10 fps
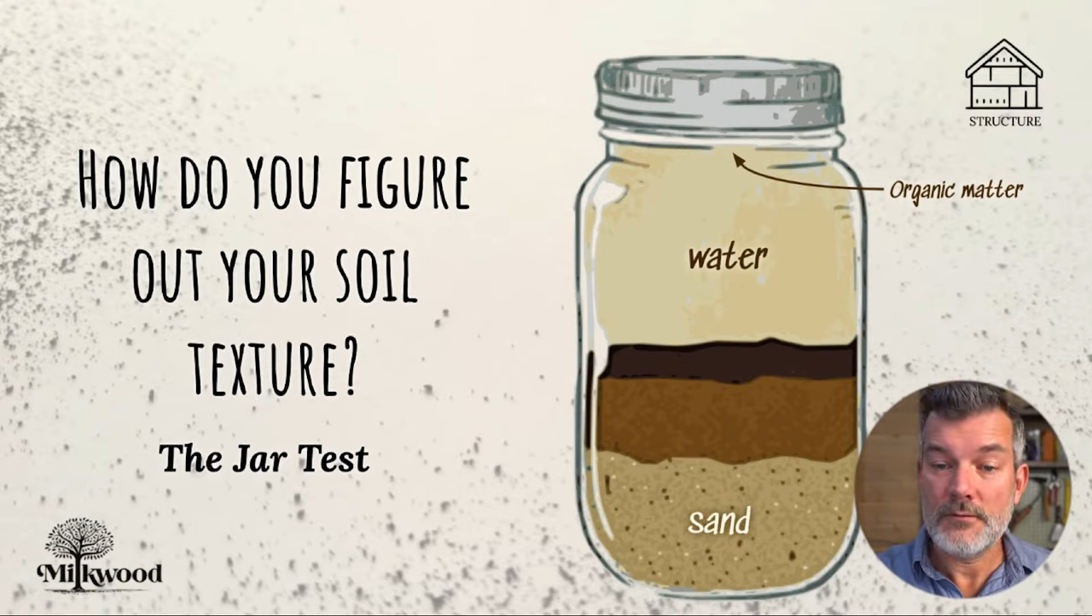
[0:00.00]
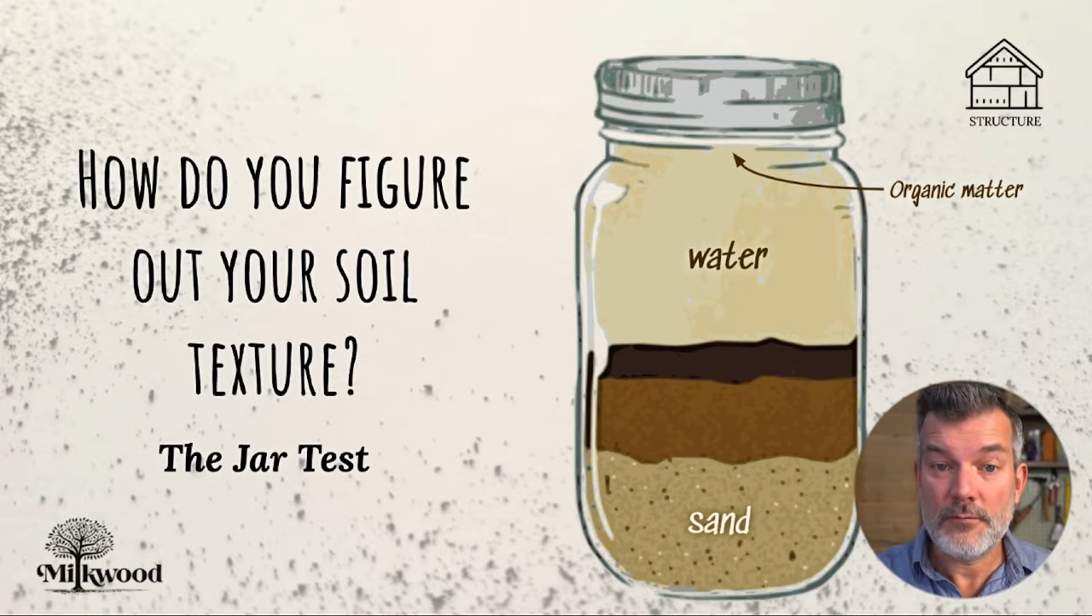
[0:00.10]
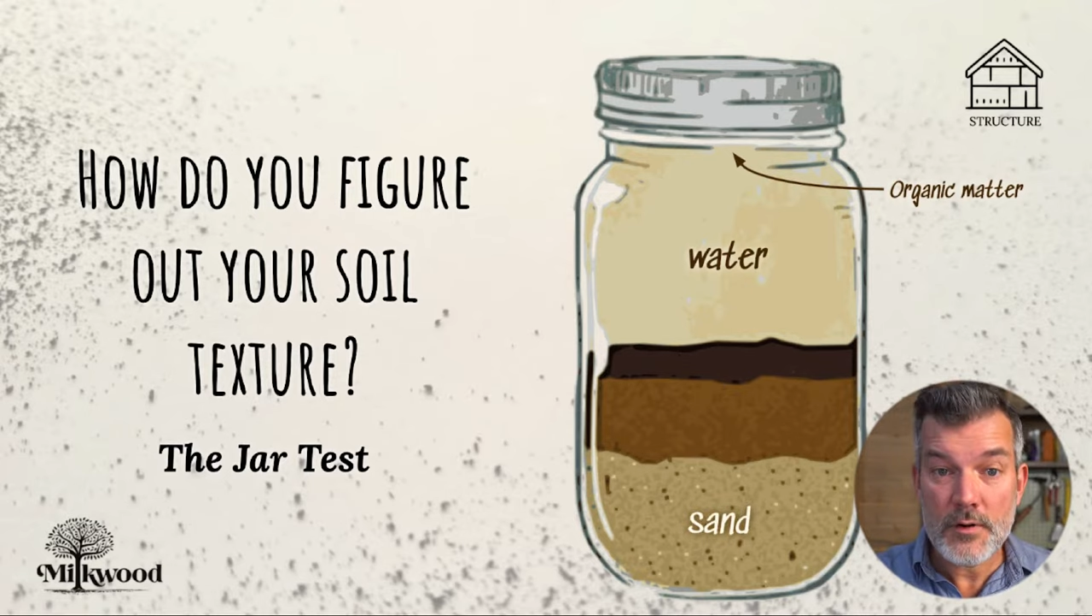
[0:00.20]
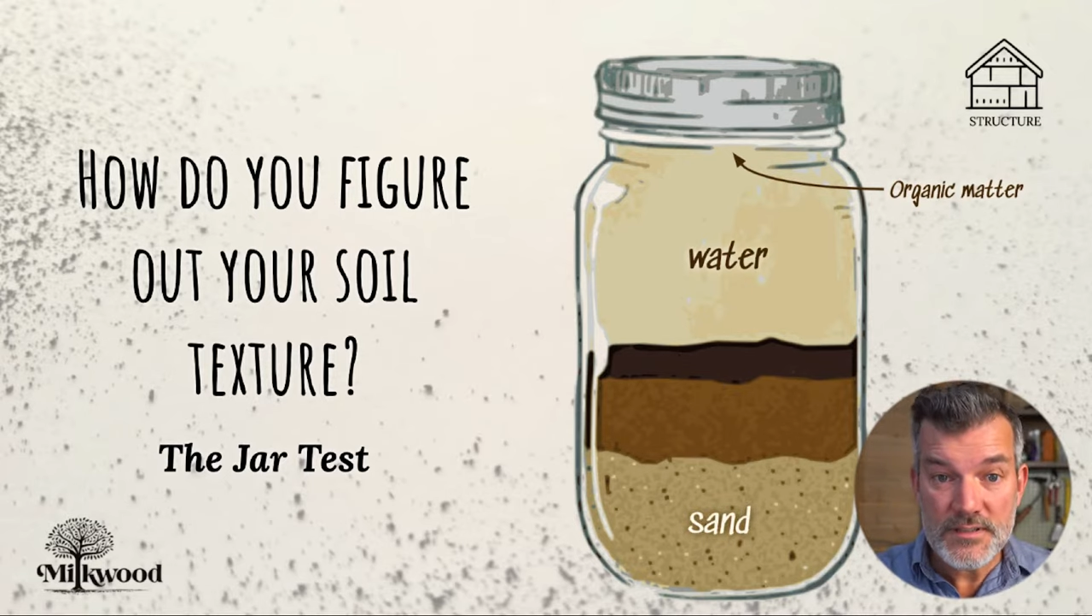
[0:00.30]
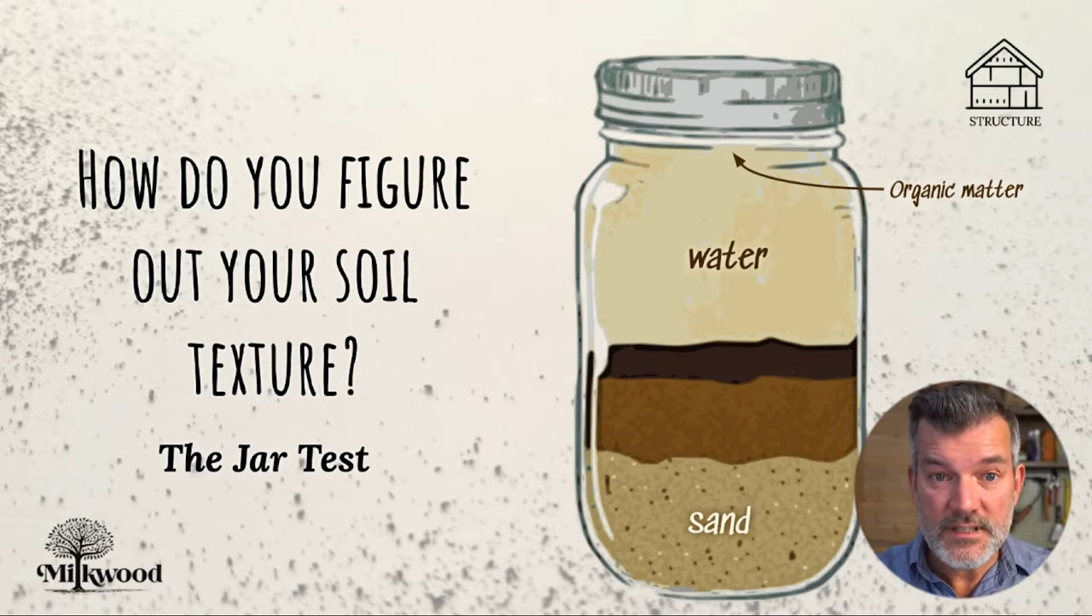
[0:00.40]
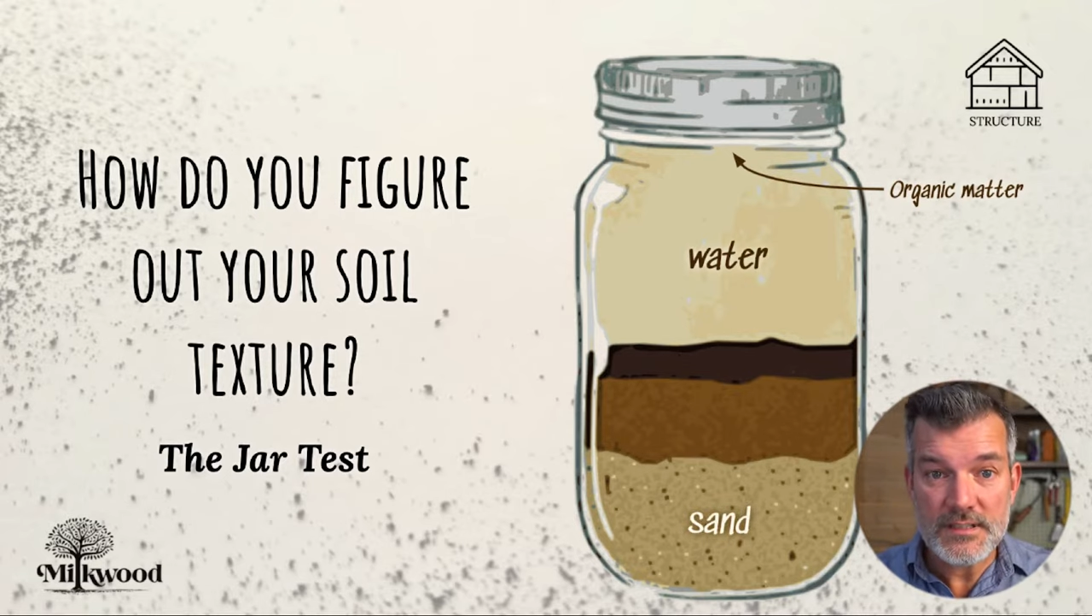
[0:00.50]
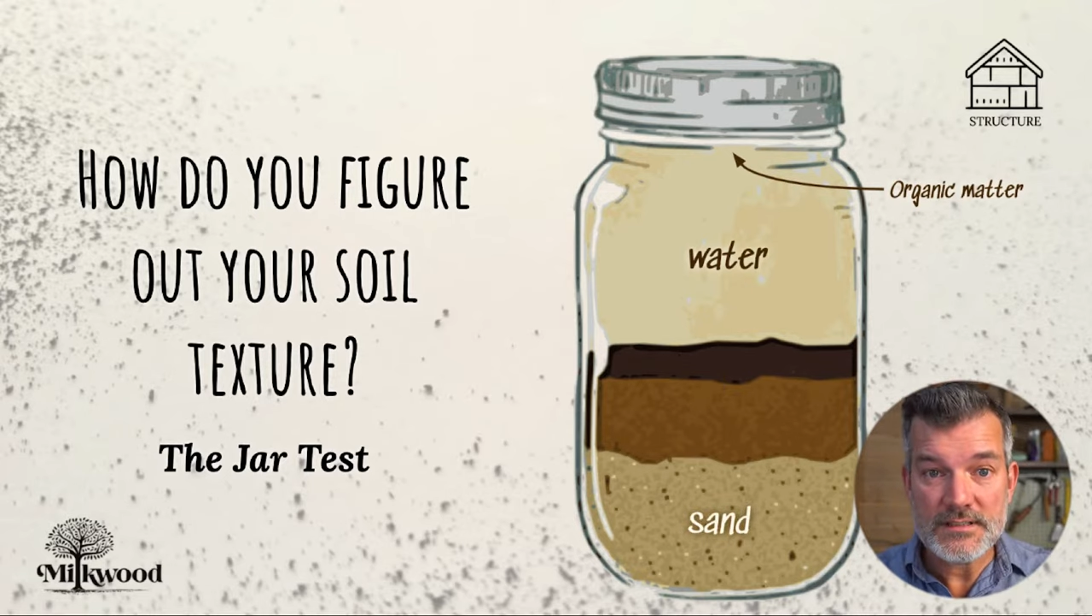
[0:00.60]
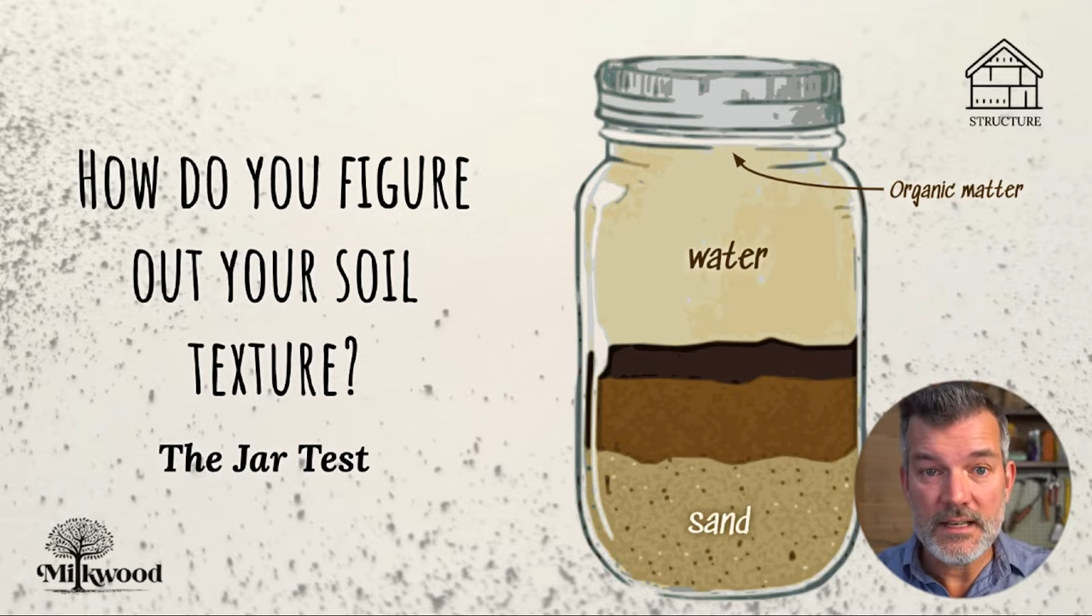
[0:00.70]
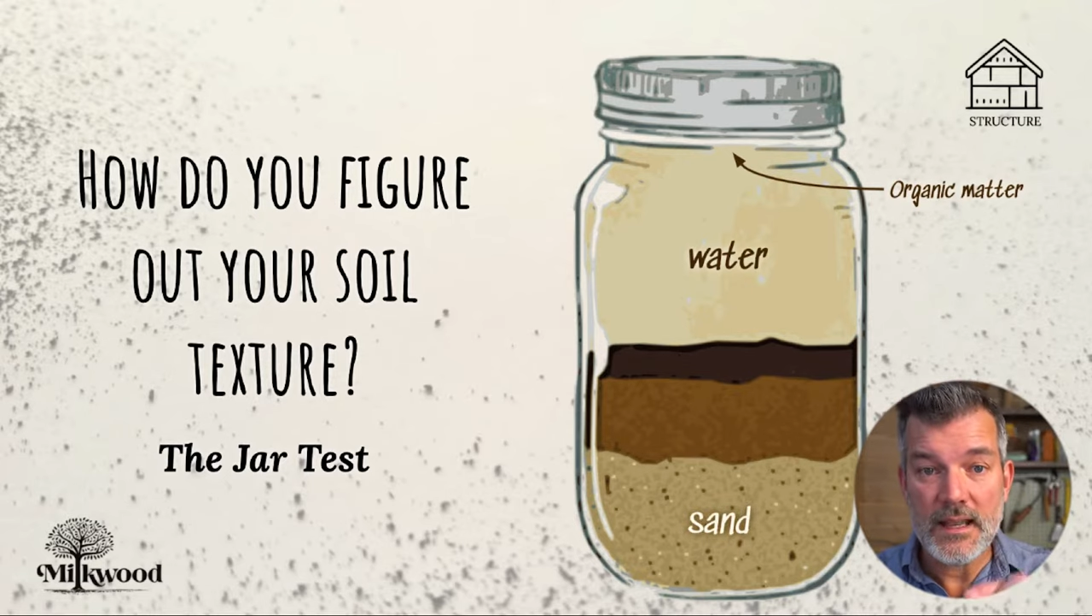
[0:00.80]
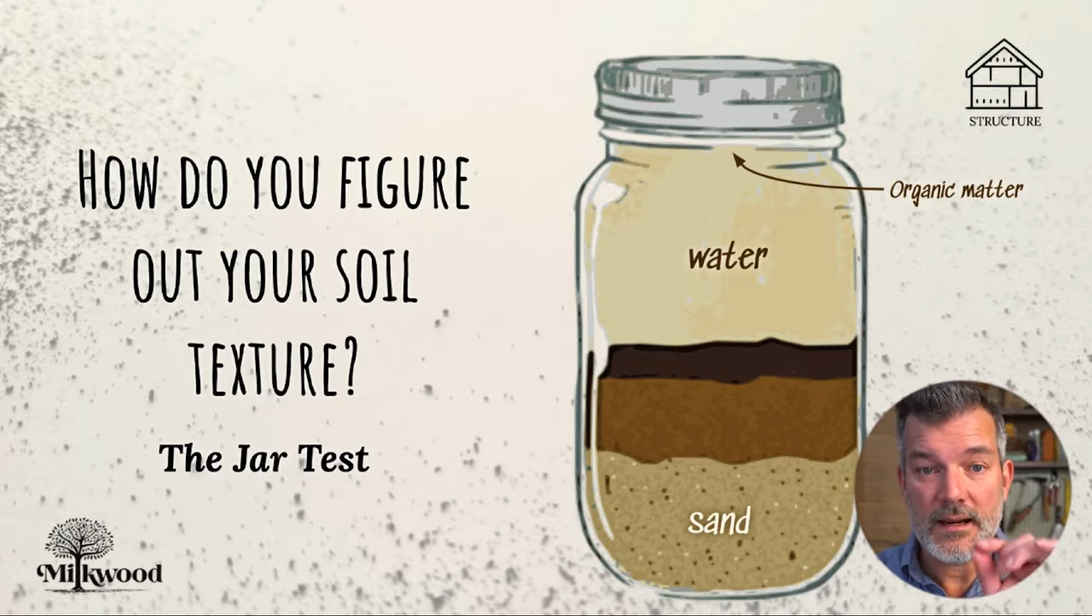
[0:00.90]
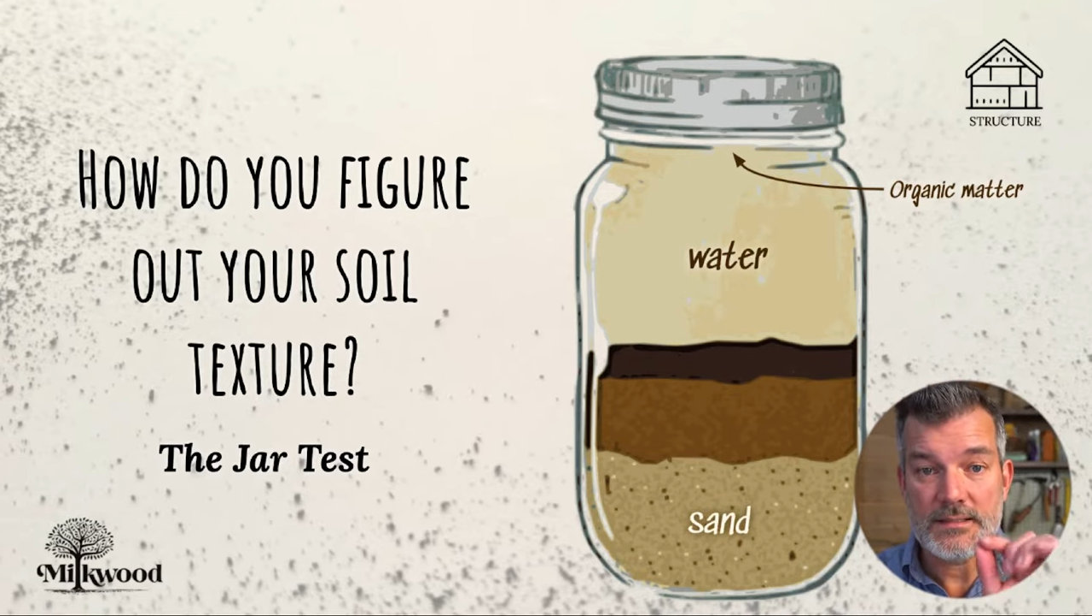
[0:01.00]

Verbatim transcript: first thing to settle out,